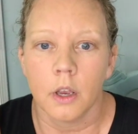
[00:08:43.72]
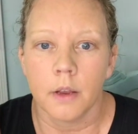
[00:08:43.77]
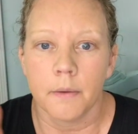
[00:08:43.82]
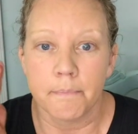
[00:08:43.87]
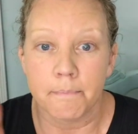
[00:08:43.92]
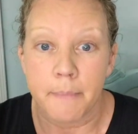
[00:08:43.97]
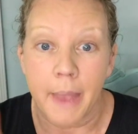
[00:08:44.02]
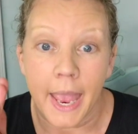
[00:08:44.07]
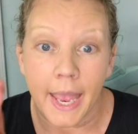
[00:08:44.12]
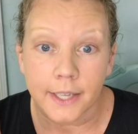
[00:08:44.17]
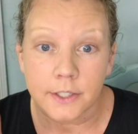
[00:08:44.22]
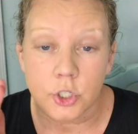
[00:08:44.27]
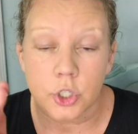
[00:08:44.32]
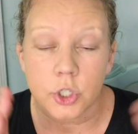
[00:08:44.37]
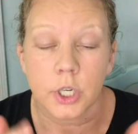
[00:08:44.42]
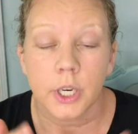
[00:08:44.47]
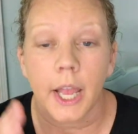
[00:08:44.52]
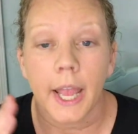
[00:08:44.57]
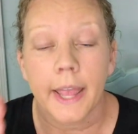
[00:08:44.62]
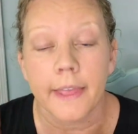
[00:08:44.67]

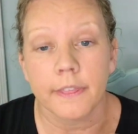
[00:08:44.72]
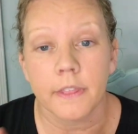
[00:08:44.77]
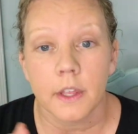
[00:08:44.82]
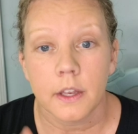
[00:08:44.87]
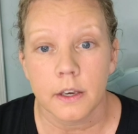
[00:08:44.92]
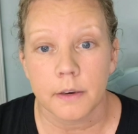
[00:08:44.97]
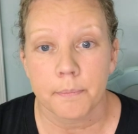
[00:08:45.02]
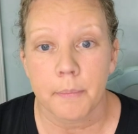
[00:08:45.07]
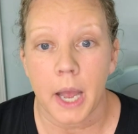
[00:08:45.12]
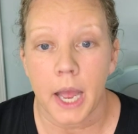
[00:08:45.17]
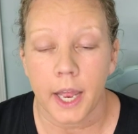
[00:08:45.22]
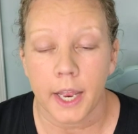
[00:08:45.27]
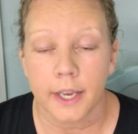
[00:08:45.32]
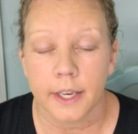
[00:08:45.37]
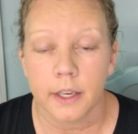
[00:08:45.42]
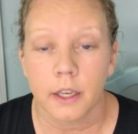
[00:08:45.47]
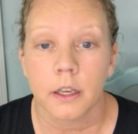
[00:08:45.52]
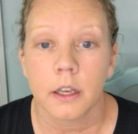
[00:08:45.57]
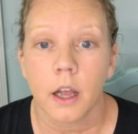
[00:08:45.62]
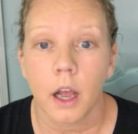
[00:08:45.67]
match and then
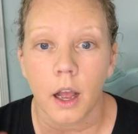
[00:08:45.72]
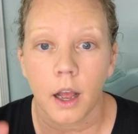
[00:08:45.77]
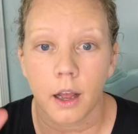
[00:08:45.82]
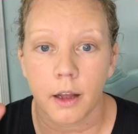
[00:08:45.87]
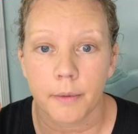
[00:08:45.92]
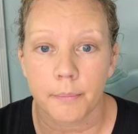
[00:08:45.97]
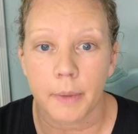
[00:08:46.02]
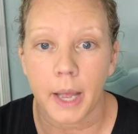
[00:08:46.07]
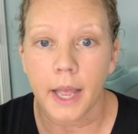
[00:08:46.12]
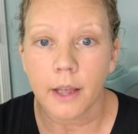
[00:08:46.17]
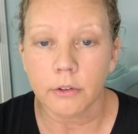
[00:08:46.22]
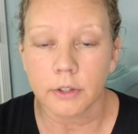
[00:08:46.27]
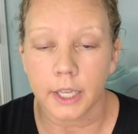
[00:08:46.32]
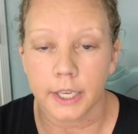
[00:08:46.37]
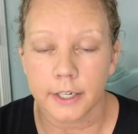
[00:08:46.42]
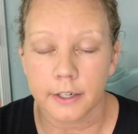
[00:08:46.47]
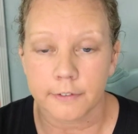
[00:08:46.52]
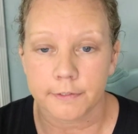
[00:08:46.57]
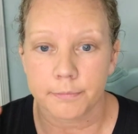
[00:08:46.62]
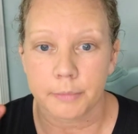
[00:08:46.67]
my
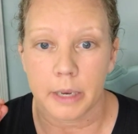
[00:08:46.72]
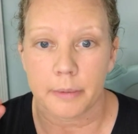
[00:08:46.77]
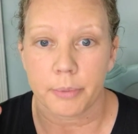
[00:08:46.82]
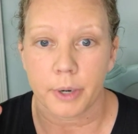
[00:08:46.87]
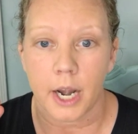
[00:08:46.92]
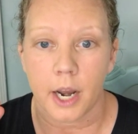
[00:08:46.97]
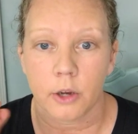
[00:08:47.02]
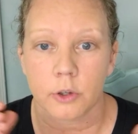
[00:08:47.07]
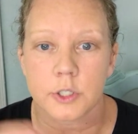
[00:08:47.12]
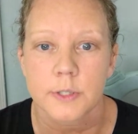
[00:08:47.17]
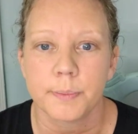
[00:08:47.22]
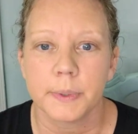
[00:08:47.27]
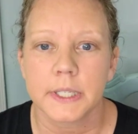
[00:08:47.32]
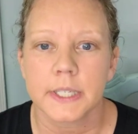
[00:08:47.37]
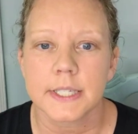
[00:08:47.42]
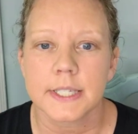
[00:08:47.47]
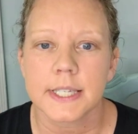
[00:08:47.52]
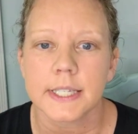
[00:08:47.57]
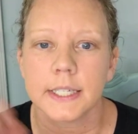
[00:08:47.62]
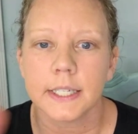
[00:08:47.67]
outline of my brows,
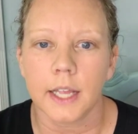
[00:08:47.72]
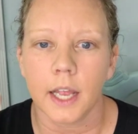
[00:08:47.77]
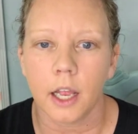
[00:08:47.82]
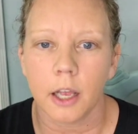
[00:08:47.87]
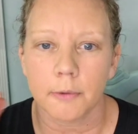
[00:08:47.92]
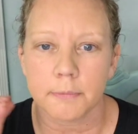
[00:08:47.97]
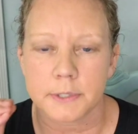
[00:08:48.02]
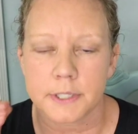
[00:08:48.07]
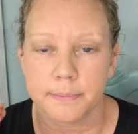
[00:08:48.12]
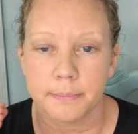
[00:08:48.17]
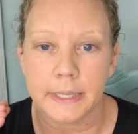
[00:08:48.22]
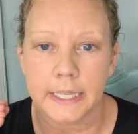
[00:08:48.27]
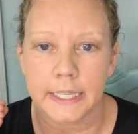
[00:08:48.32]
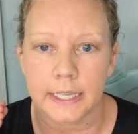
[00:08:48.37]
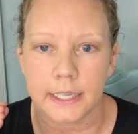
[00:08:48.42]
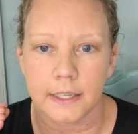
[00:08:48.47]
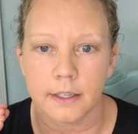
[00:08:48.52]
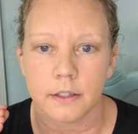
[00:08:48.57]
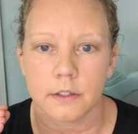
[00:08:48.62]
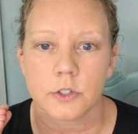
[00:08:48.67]
because then it helps
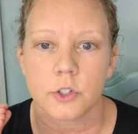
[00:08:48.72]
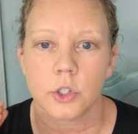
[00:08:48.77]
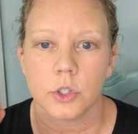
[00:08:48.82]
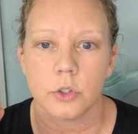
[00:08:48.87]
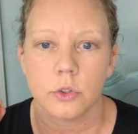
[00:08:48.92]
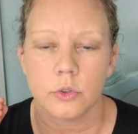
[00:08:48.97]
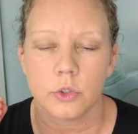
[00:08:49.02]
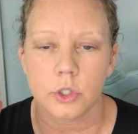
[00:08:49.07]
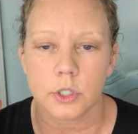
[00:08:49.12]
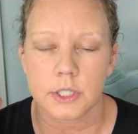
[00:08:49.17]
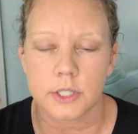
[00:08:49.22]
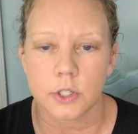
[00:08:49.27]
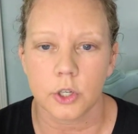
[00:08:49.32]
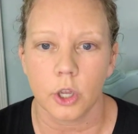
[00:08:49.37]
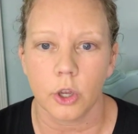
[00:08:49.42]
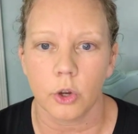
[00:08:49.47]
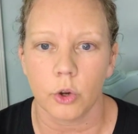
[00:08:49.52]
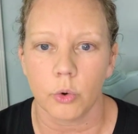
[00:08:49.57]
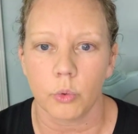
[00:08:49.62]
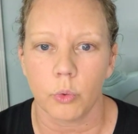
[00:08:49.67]
me to just
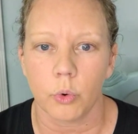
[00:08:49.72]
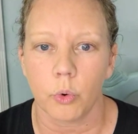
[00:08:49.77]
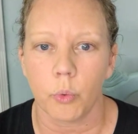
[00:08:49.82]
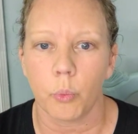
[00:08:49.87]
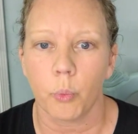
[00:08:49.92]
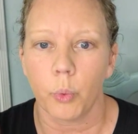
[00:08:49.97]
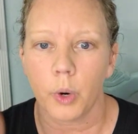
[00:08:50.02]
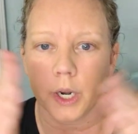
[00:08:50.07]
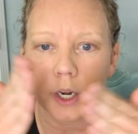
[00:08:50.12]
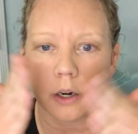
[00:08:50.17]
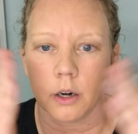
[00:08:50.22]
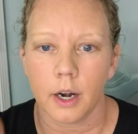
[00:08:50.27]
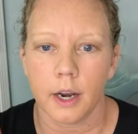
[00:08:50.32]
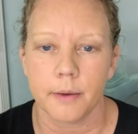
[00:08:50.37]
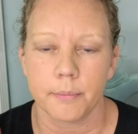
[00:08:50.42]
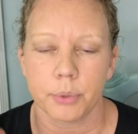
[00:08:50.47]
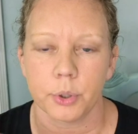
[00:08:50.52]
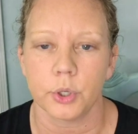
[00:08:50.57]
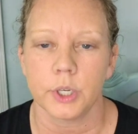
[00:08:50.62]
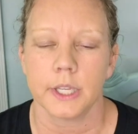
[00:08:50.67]
know where
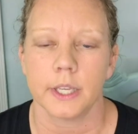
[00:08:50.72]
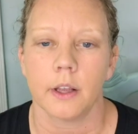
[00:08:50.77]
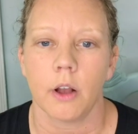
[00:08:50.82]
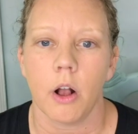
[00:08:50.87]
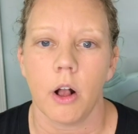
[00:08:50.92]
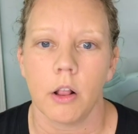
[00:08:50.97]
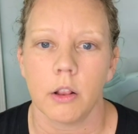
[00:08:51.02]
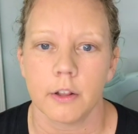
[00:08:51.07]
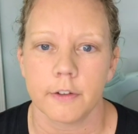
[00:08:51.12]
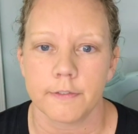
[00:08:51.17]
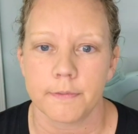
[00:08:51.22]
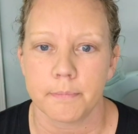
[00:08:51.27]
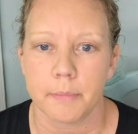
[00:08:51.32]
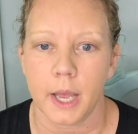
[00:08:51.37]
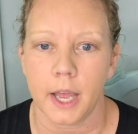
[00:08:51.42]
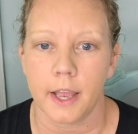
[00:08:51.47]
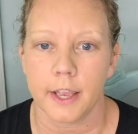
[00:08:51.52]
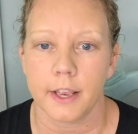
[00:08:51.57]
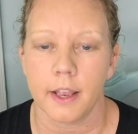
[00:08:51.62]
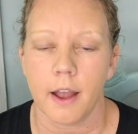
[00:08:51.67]
I'm putting all of
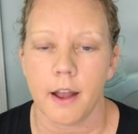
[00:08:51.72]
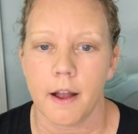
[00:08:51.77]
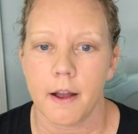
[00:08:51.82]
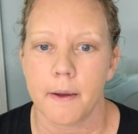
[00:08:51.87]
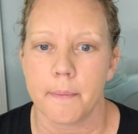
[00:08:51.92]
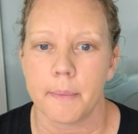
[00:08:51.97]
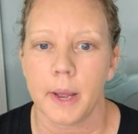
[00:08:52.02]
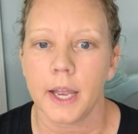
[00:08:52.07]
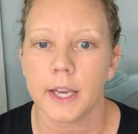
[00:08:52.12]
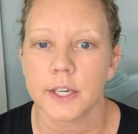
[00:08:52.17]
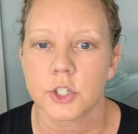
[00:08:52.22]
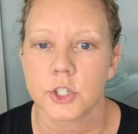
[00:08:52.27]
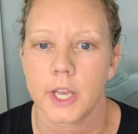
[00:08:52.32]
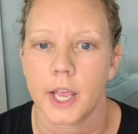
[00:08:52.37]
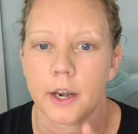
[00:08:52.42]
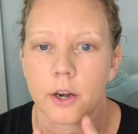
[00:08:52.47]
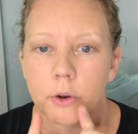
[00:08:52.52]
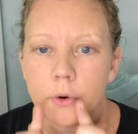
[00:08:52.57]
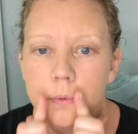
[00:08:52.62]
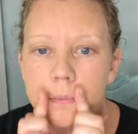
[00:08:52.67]
my
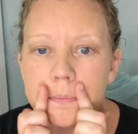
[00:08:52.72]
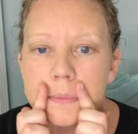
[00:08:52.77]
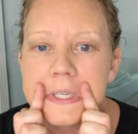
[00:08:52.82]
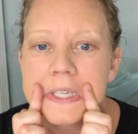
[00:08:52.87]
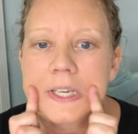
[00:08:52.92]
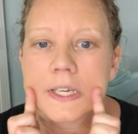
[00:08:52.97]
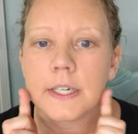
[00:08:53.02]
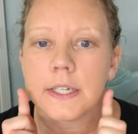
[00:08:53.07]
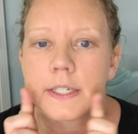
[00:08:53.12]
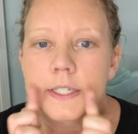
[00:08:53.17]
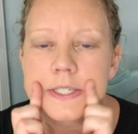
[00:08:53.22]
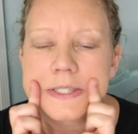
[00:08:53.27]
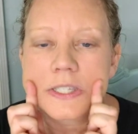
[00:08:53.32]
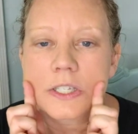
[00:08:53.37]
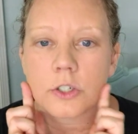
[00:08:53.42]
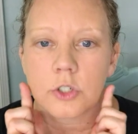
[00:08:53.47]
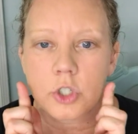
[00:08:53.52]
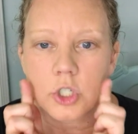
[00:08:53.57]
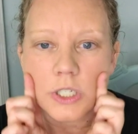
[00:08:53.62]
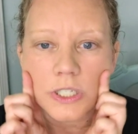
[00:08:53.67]
eyeshadow, because
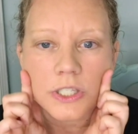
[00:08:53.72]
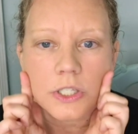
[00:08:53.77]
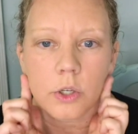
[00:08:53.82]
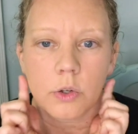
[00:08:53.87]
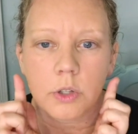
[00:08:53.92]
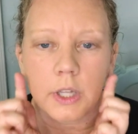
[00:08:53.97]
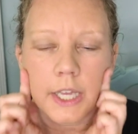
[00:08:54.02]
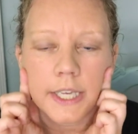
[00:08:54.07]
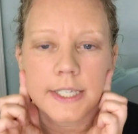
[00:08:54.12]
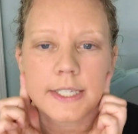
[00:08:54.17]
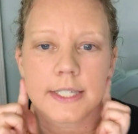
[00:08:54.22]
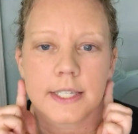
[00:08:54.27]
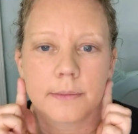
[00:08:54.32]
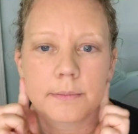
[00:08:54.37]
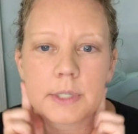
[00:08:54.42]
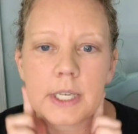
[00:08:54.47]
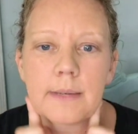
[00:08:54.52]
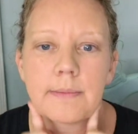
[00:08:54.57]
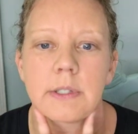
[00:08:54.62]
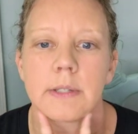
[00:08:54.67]
they're just so light.
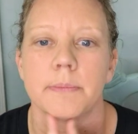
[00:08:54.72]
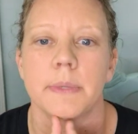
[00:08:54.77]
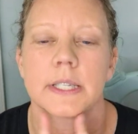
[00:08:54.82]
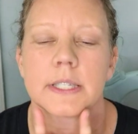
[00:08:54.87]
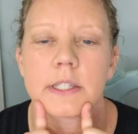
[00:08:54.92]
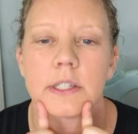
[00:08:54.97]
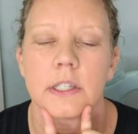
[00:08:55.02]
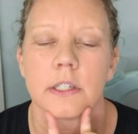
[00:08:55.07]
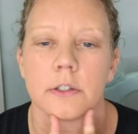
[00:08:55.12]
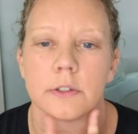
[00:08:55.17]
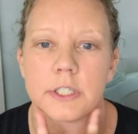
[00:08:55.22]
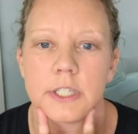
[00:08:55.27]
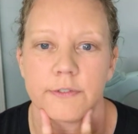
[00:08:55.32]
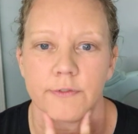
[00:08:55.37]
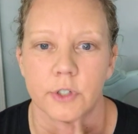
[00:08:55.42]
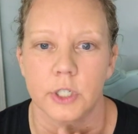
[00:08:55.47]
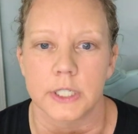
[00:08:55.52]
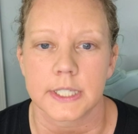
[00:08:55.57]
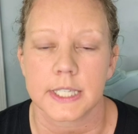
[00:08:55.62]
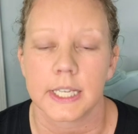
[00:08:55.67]
Sometimes it makes a little
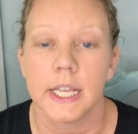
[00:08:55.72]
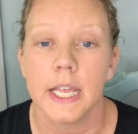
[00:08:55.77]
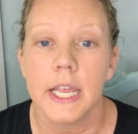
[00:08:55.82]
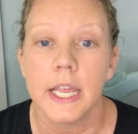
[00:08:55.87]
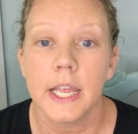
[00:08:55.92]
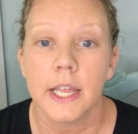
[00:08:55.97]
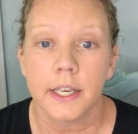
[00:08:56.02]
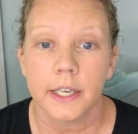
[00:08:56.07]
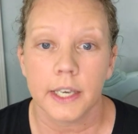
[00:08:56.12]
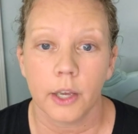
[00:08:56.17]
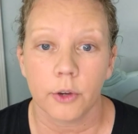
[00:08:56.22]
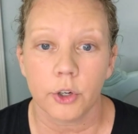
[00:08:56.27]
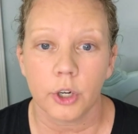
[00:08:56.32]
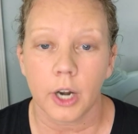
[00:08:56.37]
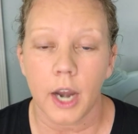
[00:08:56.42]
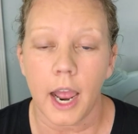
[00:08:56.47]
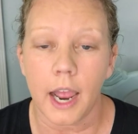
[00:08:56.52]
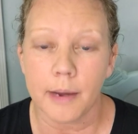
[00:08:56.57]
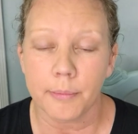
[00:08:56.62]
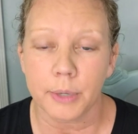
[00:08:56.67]
difference. Now
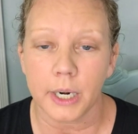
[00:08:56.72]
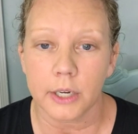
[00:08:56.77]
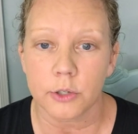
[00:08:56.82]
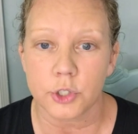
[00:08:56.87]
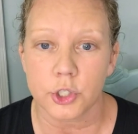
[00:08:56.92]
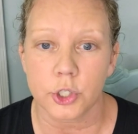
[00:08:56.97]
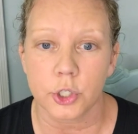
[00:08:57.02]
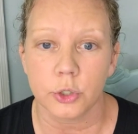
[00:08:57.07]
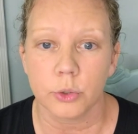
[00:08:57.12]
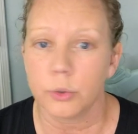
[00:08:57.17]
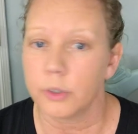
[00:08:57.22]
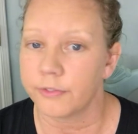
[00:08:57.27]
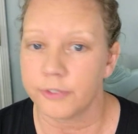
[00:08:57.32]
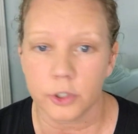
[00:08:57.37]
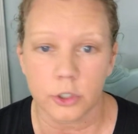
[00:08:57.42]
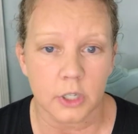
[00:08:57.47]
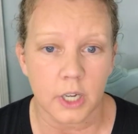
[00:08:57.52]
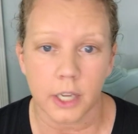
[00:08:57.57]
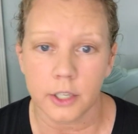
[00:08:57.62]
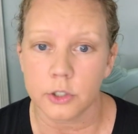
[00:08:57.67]
your eyebrows too, if
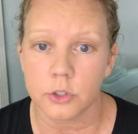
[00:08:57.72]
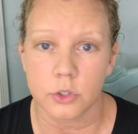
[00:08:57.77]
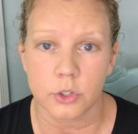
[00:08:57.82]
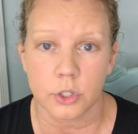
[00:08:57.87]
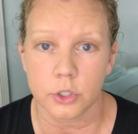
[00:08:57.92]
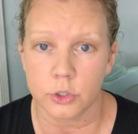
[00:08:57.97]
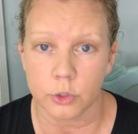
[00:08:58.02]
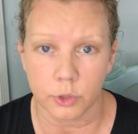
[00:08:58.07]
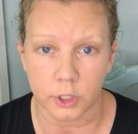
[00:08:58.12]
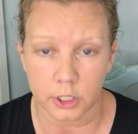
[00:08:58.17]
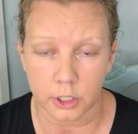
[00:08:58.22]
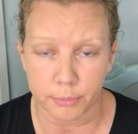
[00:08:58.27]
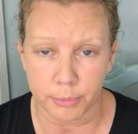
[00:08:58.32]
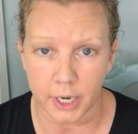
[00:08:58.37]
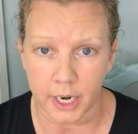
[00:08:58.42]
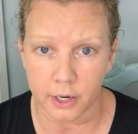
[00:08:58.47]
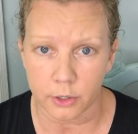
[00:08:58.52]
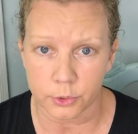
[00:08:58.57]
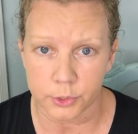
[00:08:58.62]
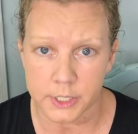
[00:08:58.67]
you're not used to doing your
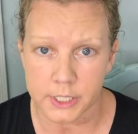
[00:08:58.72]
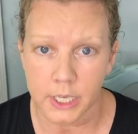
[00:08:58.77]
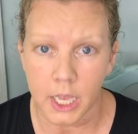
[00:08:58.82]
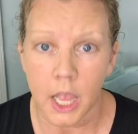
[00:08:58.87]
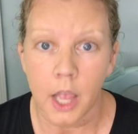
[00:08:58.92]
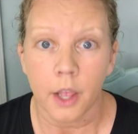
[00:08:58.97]
brows,